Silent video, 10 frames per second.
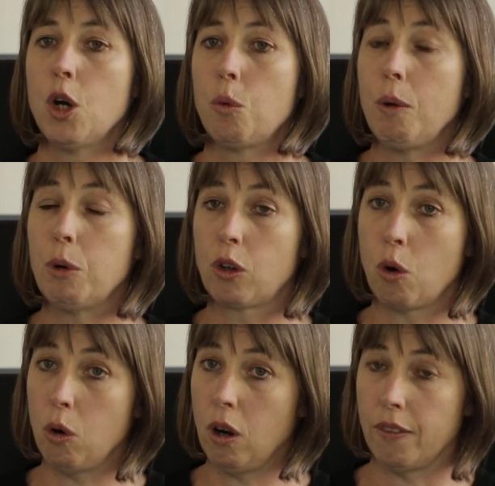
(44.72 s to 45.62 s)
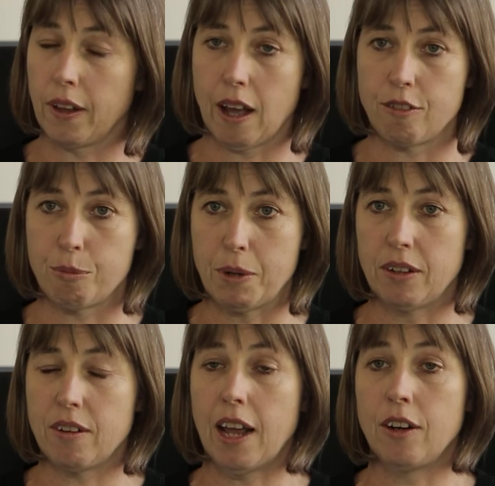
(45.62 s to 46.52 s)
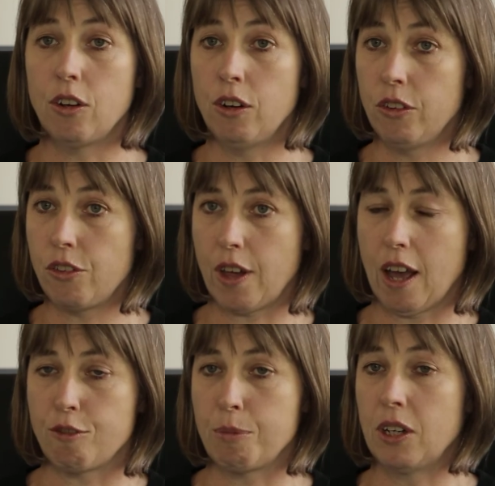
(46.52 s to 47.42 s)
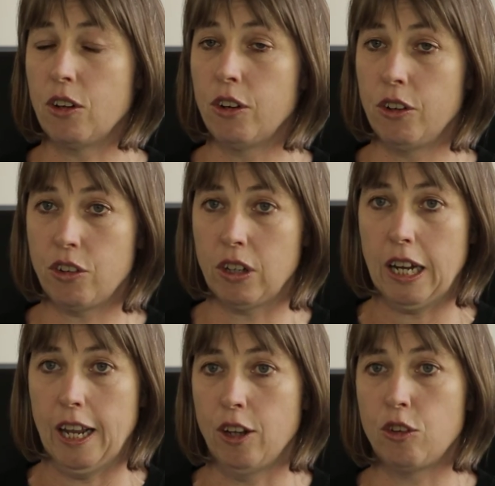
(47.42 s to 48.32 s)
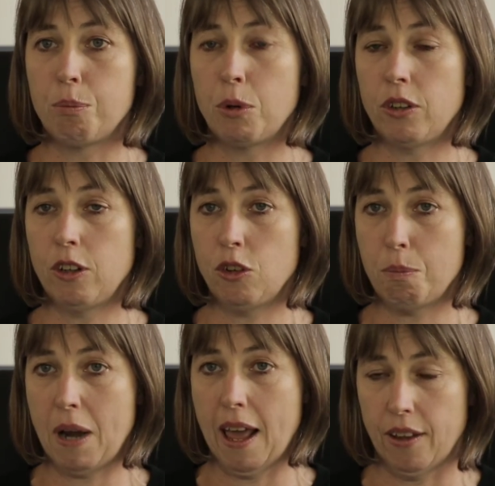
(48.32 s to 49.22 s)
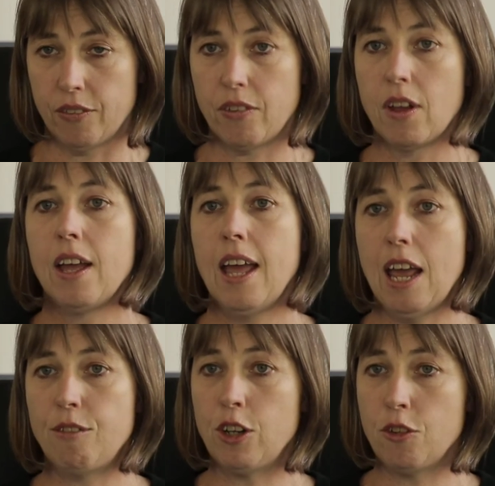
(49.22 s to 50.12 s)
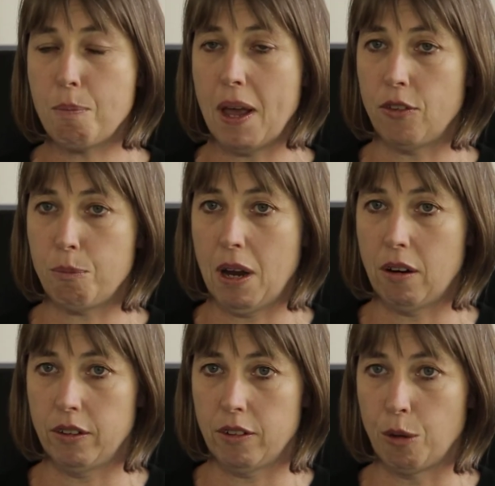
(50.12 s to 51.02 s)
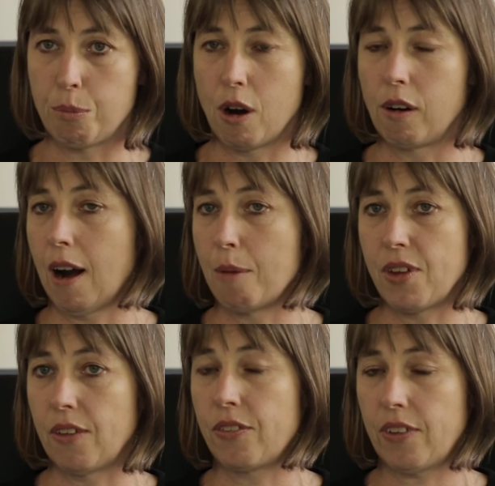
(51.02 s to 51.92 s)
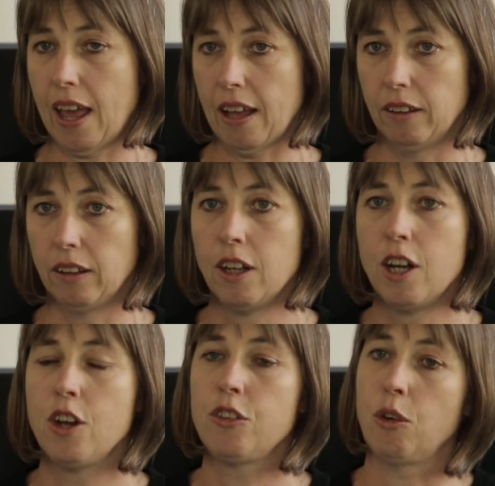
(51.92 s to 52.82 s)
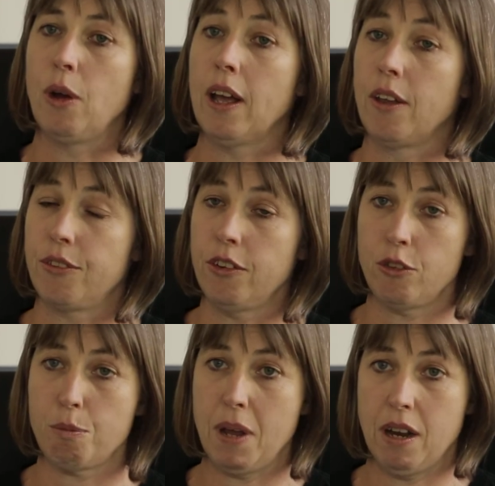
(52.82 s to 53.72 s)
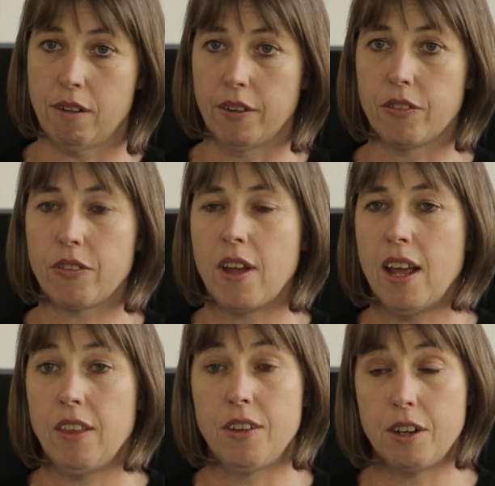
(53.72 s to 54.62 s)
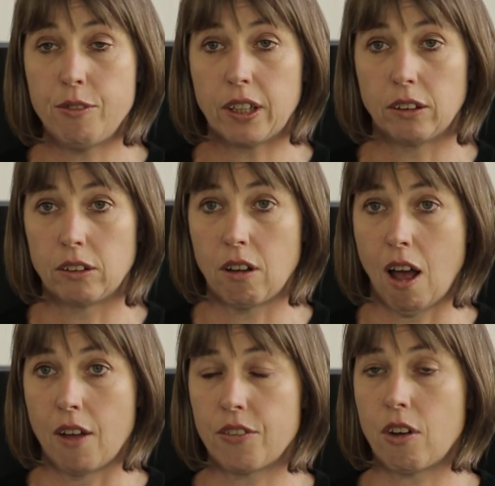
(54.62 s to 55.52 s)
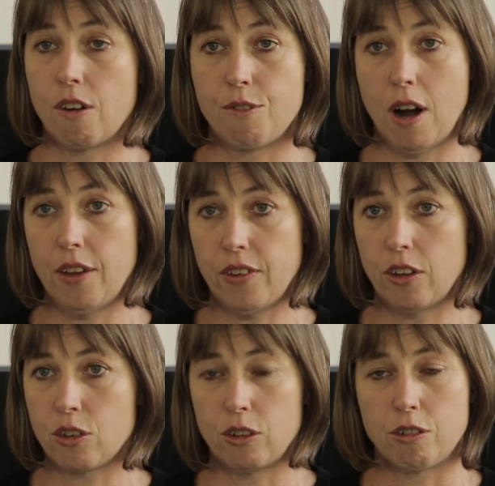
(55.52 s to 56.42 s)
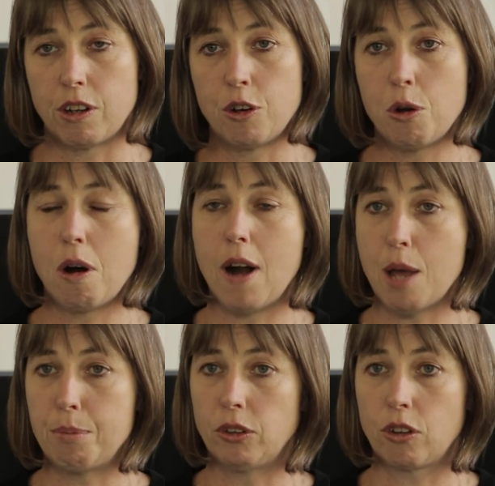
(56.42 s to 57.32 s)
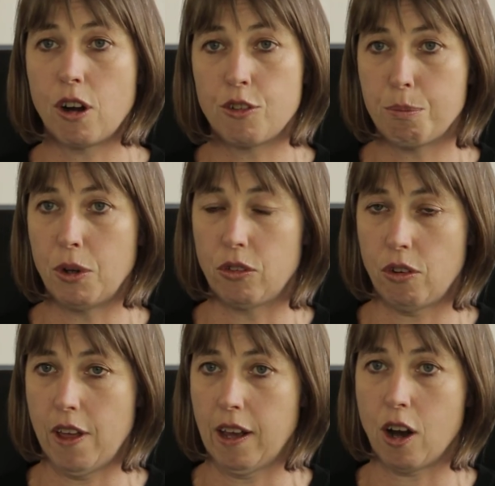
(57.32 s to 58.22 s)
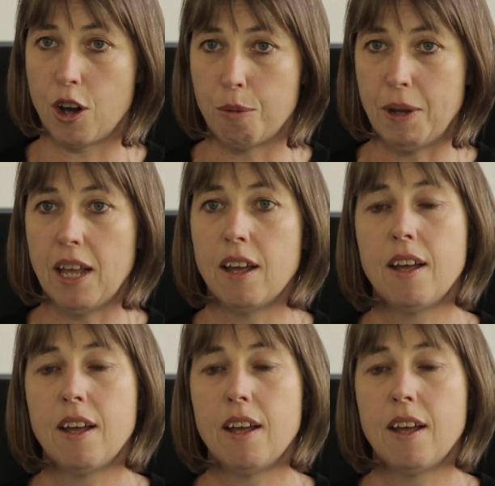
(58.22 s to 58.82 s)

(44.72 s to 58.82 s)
We would call on the government and urge the government urgently to put into place evidence-based parenting programs at scale to assist parents in the difficult task of raising children who are able to contribute to the economy